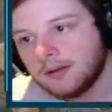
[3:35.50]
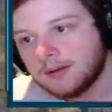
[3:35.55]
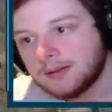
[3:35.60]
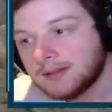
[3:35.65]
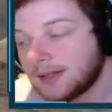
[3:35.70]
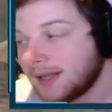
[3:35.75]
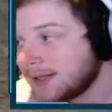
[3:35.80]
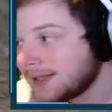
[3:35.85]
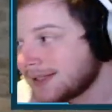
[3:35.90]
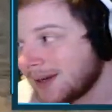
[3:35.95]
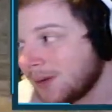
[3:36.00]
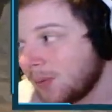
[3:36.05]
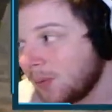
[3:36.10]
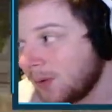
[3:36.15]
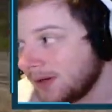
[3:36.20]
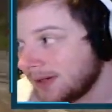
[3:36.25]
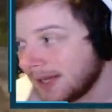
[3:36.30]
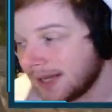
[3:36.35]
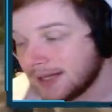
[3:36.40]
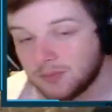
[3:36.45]
So that's like
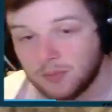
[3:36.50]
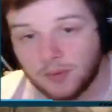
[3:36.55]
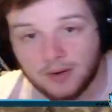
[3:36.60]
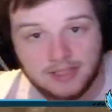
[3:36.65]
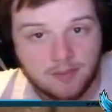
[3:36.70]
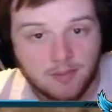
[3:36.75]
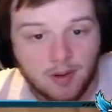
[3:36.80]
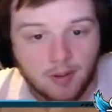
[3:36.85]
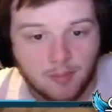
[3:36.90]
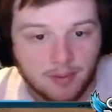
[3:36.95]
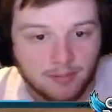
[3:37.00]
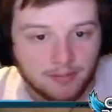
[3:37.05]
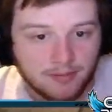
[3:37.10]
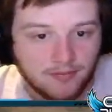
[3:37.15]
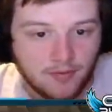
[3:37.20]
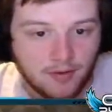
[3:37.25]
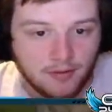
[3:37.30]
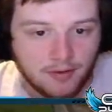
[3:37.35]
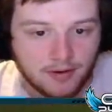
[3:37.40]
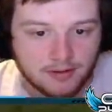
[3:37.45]
one team out bubble
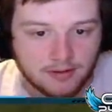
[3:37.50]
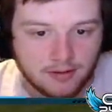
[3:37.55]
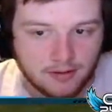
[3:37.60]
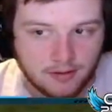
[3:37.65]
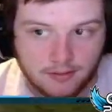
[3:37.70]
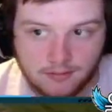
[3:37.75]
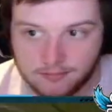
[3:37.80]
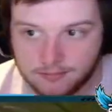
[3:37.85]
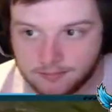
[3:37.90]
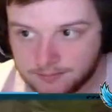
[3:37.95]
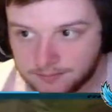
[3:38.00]
fault right there.